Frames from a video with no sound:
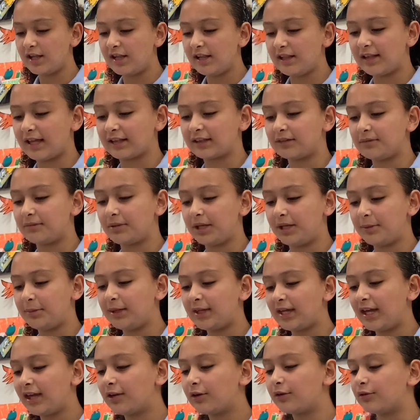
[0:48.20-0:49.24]
like the baby
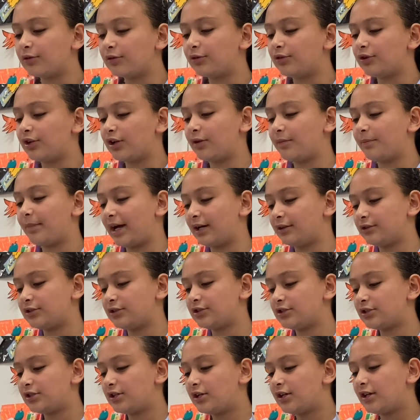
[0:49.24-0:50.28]
kangaroo in her pouch,
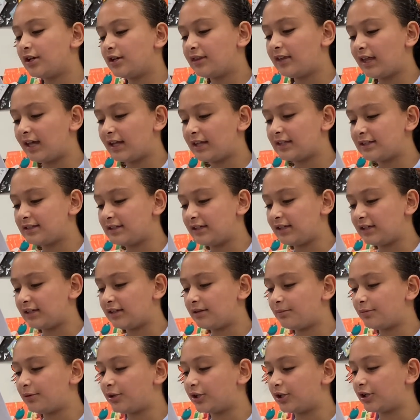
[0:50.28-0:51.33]
that is seen in the
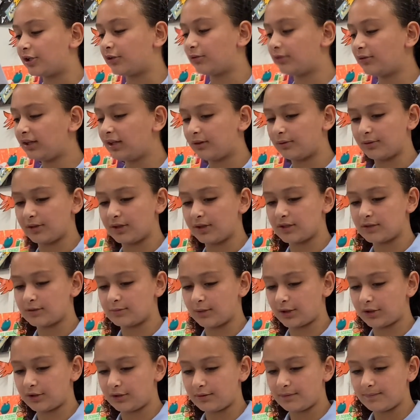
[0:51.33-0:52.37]
book agreeing with its
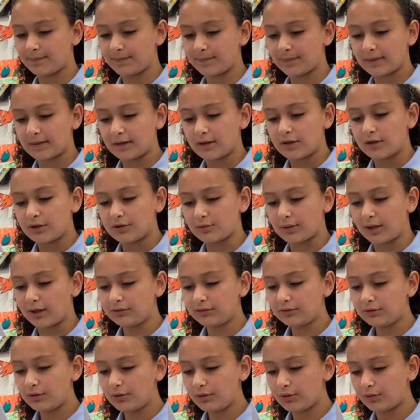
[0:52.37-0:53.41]
mother. Throughout
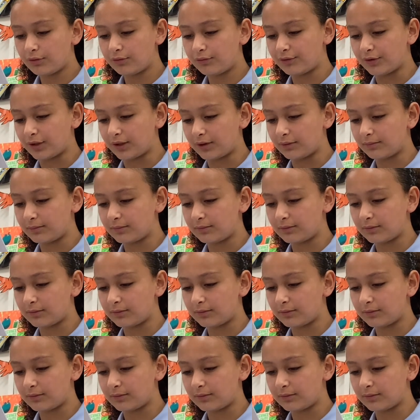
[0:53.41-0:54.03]
the whole film,